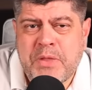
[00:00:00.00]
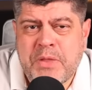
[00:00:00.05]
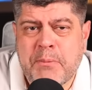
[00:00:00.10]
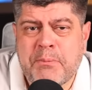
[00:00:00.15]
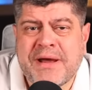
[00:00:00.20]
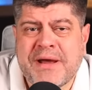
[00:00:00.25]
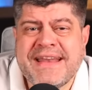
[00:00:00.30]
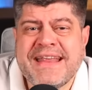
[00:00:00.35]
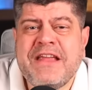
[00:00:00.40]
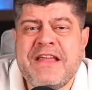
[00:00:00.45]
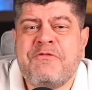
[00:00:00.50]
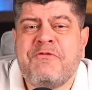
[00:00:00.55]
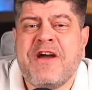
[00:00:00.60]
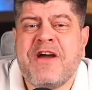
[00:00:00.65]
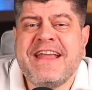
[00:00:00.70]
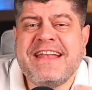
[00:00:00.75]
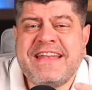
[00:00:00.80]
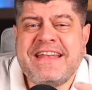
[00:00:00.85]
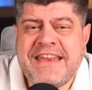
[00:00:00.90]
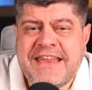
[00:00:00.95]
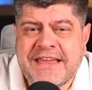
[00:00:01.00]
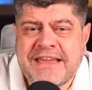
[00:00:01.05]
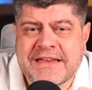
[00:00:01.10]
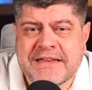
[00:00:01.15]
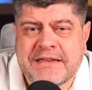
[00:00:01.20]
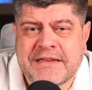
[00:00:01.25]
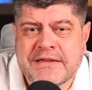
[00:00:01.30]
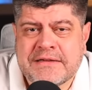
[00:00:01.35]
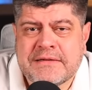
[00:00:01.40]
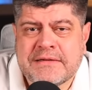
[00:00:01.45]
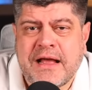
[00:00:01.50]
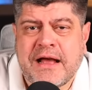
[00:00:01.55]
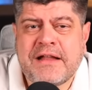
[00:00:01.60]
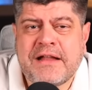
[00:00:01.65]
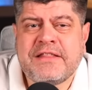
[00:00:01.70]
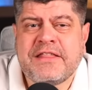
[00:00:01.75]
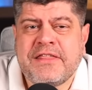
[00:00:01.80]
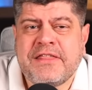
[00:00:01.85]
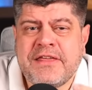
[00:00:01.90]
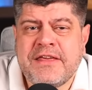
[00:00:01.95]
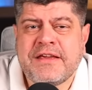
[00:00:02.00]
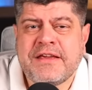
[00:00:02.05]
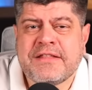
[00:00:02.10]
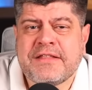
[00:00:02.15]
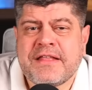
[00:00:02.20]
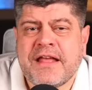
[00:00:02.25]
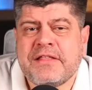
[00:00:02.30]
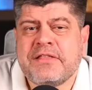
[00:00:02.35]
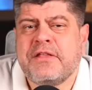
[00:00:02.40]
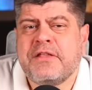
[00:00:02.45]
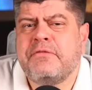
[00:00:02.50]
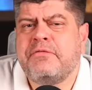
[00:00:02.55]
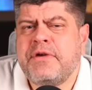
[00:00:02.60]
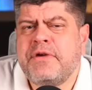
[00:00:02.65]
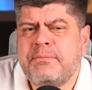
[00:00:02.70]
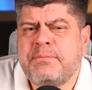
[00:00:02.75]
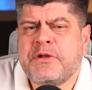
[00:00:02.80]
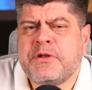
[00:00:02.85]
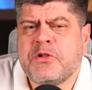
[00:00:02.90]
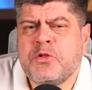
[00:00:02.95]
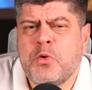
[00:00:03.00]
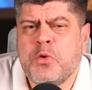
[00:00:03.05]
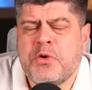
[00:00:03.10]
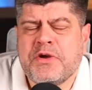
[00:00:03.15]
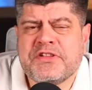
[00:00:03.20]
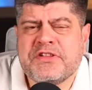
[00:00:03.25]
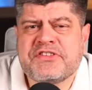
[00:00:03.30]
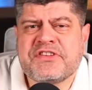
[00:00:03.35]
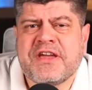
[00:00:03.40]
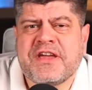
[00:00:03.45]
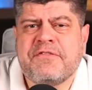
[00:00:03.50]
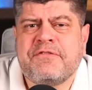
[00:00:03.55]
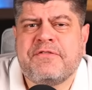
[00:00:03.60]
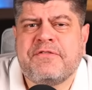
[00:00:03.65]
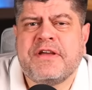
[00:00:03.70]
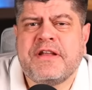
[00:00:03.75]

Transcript: but if I did, I'd think that the reptiloids have